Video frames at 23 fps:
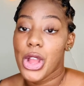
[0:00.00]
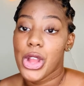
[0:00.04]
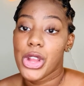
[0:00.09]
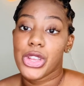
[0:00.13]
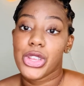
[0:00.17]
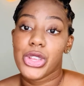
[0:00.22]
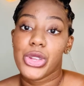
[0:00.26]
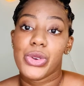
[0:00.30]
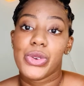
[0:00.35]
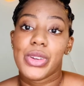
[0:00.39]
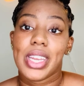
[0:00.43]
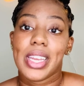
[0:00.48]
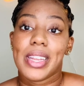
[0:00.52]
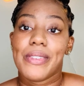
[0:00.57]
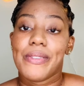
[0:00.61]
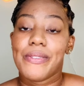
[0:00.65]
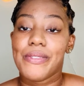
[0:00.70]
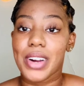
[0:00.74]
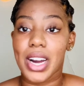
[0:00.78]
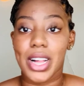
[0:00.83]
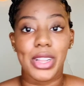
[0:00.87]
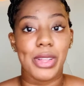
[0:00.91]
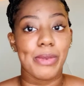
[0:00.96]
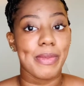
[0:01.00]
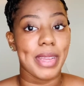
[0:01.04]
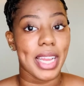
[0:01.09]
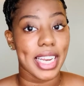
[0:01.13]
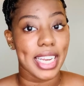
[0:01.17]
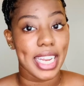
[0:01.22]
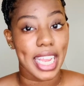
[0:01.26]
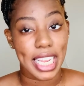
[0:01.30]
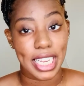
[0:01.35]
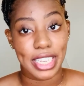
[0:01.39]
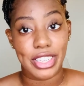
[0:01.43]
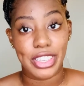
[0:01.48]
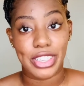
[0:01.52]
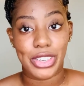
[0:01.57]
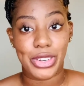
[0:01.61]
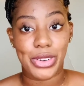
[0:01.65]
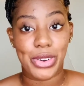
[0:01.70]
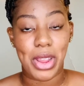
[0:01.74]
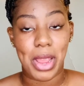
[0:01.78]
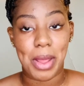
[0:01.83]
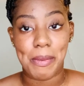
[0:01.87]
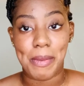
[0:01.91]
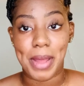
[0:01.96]
You can follow me on
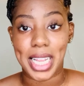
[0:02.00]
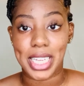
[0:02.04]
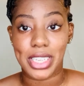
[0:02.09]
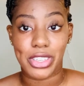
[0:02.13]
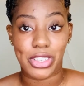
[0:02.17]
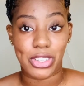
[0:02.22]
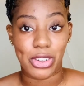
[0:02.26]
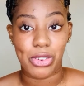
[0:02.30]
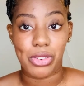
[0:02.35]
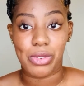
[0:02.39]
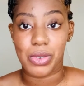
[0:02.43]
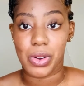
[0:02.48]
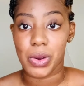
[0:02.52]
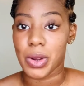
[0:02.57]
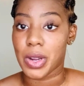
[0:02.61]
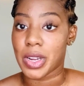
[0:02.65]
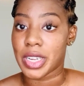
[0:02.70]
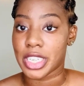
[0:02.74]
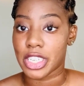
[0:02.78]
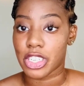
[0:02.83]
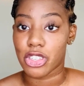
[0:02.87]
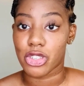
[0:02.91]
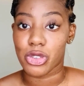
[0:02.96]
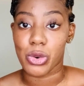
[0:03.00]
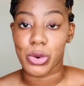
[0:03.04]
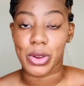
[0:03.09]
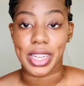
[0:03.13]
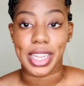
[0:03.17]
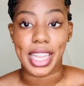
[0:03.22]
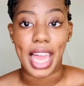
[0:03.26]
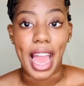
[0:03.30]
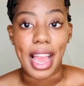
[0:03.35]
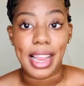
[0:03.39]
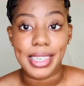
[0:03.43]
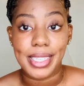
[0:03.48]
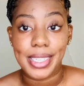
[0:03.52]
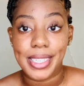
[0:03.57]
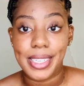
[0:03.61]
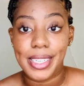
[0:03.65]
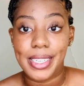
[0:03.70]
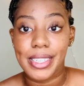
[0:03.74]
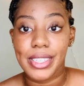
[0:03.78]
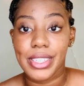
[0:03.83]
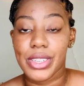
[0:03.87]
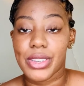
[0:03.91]
Instagram at sofo_lashes.